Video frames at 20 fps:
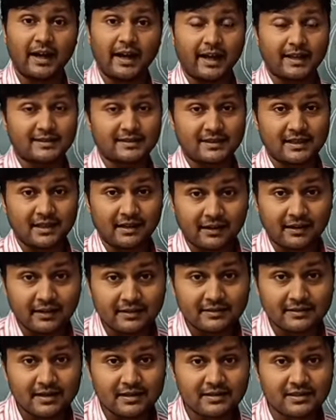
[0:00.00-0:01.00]
excretory
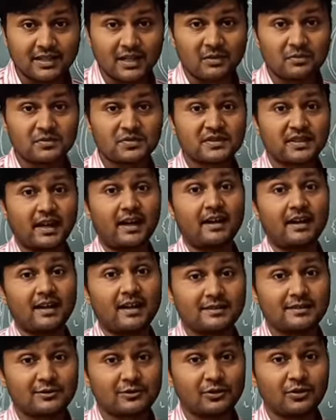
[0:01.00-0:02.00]
systems and
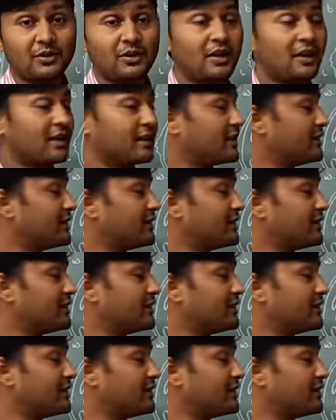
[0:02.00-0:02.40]
also